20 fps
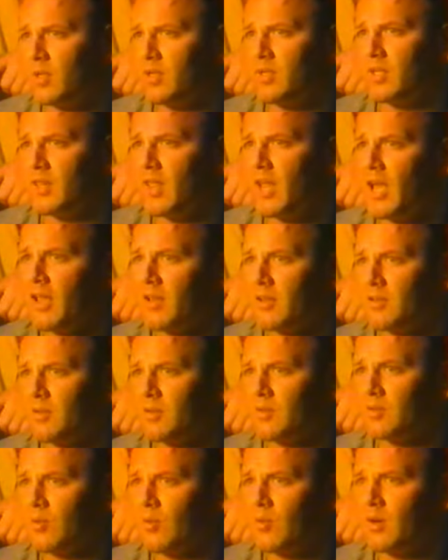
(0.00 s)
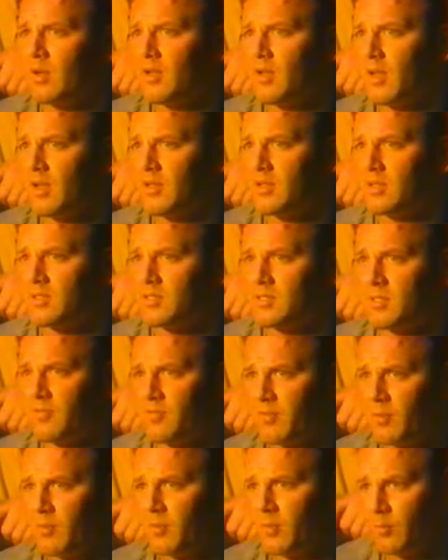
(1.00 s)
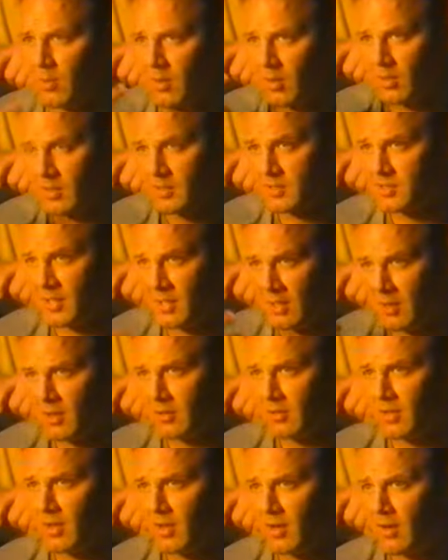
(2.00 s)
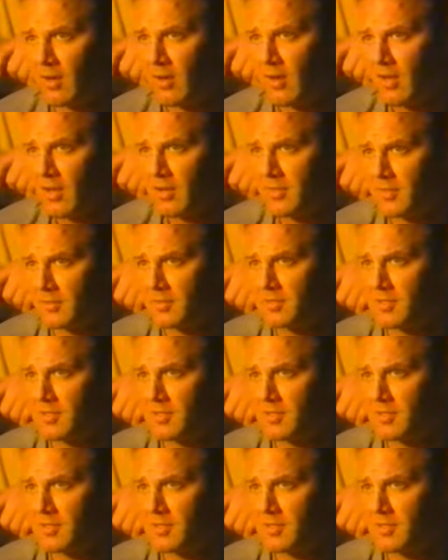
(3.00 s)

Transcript: we did that to Torrie to see if it would work because she had long hair, to